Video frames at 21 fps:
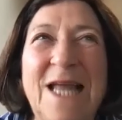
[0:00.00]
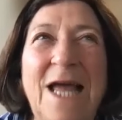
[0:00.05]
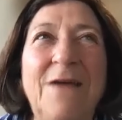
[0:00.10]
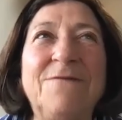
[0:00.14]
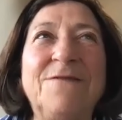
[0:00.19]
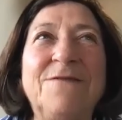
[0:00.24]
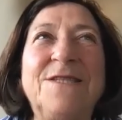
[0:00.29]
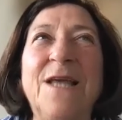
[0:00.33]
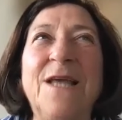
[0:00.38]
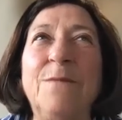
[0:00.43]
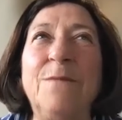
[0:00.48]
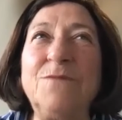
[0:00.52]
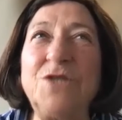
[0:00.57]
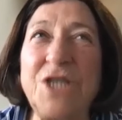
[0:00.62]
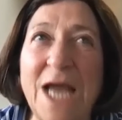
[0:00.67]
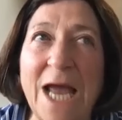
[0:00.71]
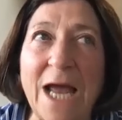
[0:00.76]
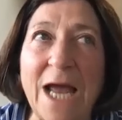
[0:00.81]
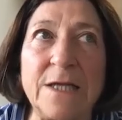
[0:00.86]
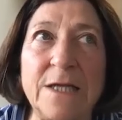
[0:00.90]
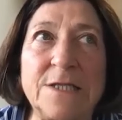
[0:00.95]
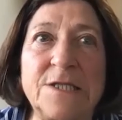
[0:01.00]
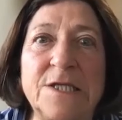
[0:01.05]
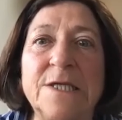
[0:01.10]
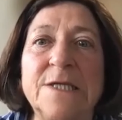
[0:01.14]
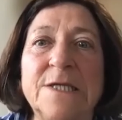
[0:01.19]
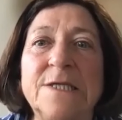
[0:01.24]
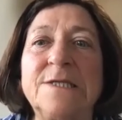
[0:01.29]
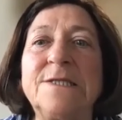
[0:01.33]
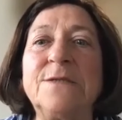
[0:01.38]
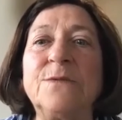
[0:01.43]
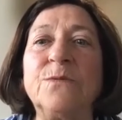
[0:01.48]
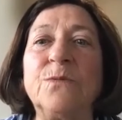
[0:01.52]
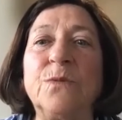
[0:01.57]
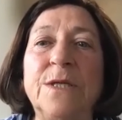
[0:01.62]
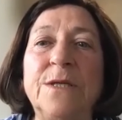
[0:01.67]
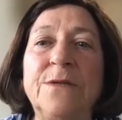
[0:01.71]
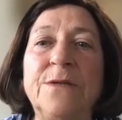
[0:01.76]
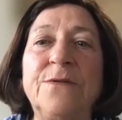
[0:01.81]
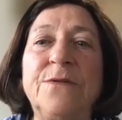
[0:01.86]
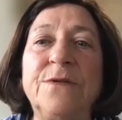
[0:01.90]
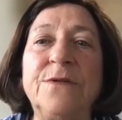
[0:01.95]
have some challenges
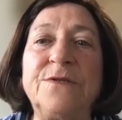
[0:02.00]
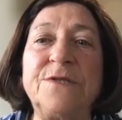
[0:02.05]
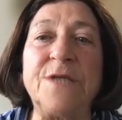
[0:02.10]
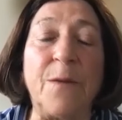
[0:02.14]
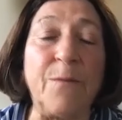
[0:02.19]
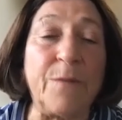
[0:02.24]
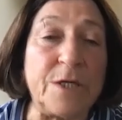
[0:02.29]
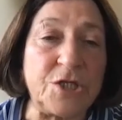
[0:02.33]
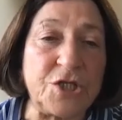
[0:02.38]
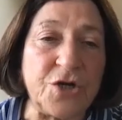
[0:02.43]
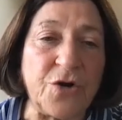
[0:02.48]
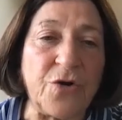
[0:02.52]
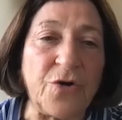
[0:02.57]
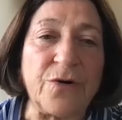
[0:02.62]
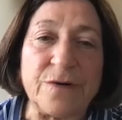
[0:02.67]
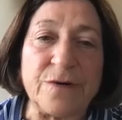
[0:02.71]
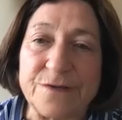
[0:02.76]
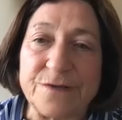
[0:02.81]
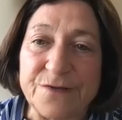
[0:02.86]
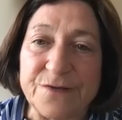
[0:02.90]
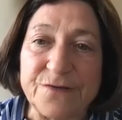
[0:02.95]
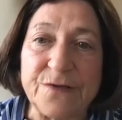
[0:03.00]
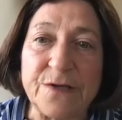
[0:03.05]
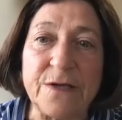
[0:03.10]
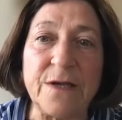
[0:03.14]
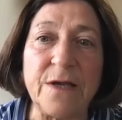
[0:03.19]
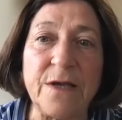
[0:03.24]
with some insurers